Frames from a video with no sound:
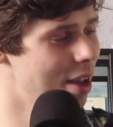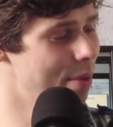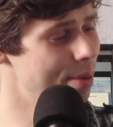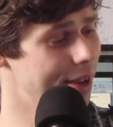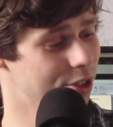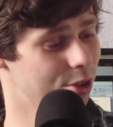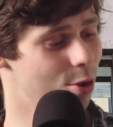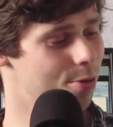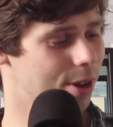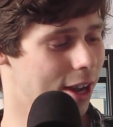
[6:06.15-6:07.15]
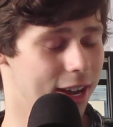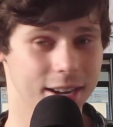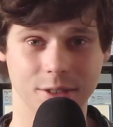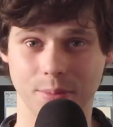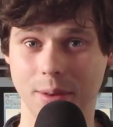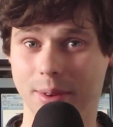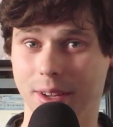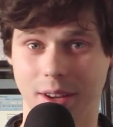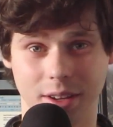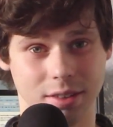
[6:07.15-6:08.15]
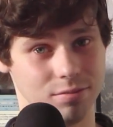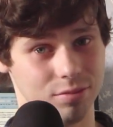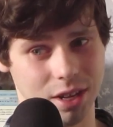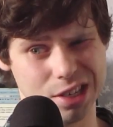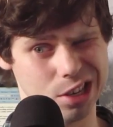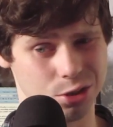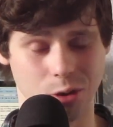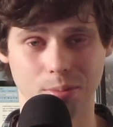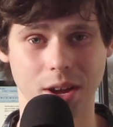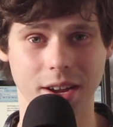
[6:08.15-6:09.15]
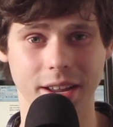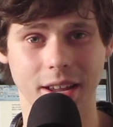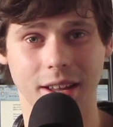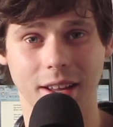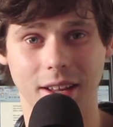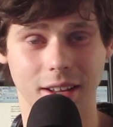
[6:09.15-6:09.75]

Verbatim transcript: Maybe as an overhead, maybe uh, as a tom mic.